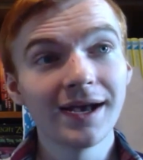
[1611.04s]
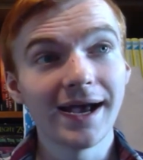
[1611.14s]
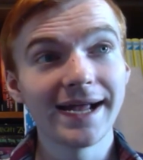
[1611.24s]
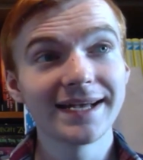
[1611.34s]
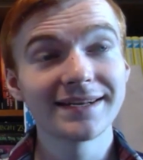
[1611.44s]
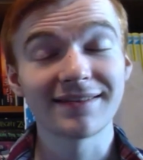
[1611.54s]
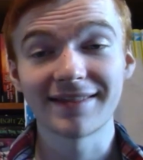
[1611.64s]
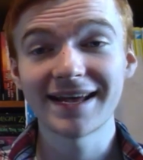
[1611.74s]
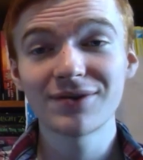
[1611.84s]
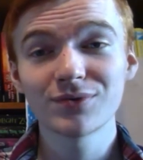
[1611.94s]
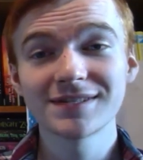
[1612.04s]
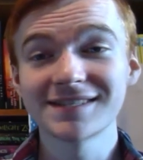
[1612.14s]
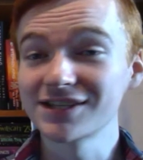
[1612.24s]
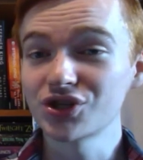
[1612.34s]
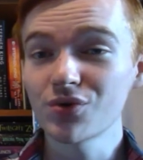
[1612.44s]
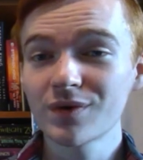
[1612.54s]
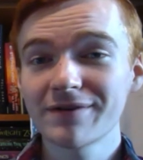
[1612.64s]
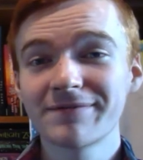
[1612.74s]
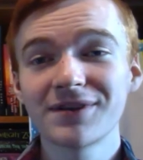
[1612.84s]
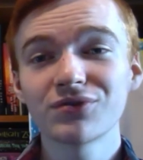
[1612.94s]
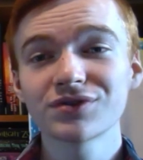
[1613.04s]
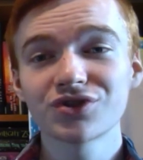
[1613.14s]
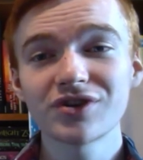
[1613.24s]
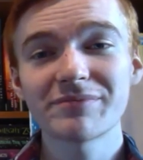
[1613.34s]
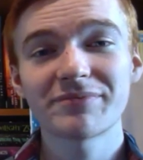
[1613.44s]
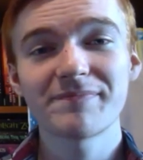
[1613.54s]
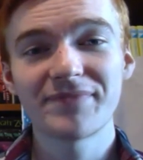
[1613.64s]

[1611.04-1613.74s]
And that was the joke of the old strip.